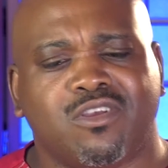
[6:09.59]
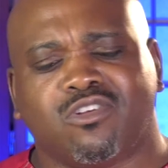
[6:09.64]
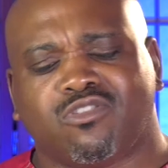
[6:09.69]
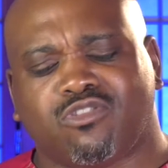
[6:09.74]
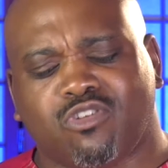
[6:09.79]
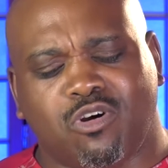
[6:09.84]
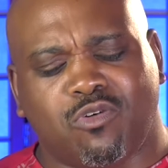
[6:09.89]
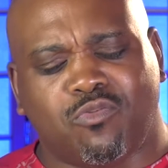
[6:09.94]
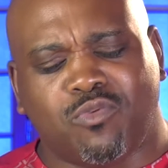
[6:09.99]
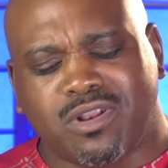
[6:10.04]

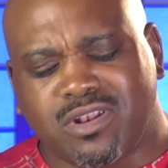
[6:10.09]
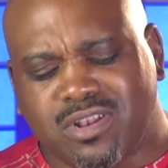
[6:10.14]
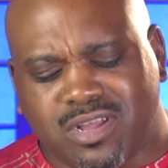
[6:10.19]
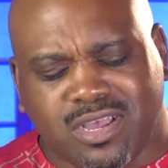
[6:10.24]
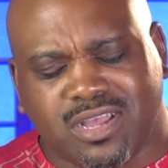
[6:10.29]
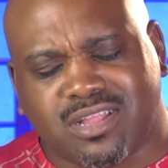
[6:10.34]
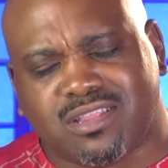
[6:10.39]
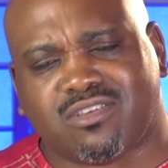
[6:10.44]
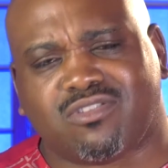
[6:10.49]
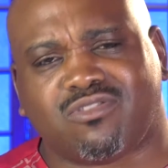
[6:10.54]
So if we
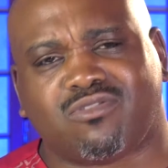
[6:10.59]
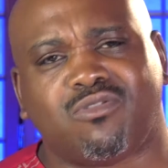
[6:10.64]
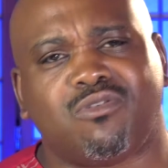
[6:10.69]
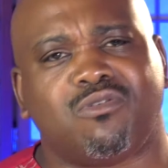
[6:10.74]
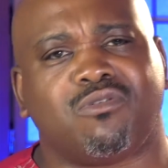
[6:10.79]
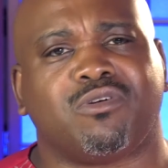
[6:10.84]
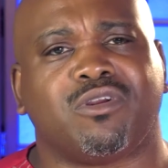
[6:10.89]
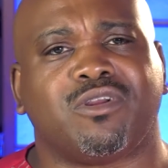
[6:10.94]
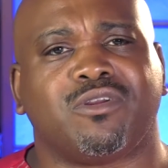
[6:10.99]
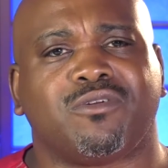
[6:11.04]
look at the
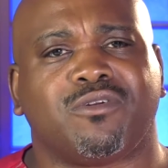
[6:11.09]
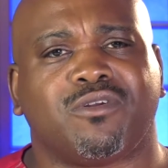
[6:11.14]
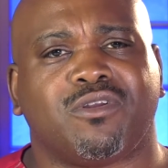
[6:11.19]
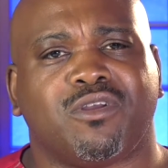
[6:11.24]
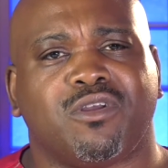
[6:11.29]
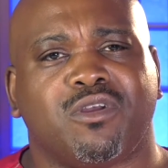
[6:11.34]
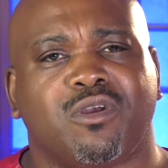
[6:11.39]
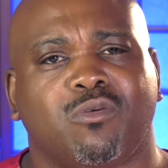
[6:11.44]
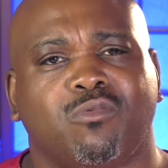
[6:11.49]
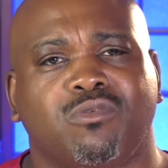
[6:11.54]
story,
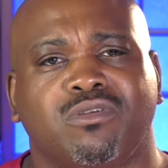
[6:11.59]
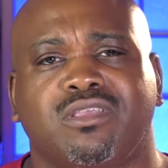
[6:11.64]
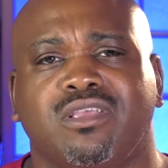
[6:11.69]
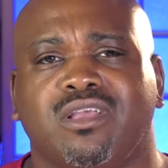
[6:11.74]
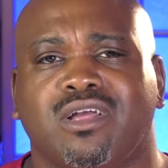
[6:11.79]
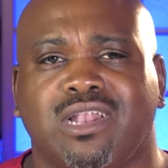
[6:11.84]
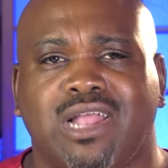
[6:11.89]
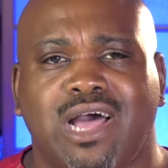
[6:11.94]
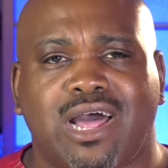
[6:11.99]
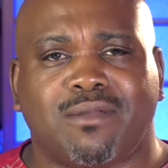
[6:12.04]
we see
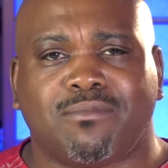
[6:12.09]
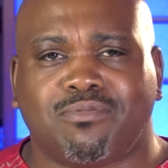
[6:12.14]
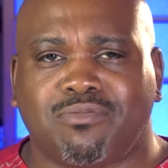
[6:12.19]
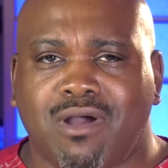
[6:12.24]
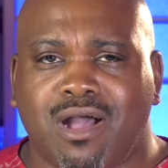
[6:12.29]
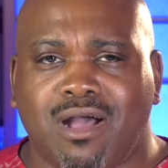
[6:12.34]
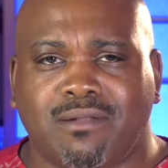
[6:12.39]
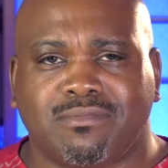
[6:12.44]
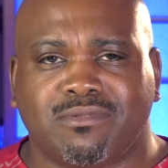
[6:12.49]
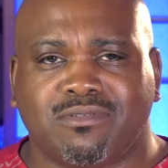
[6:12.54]
a lot of
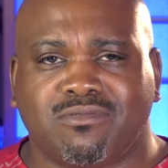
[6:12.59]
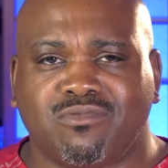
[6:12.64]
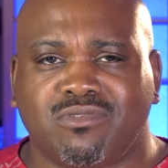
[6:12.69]
problems.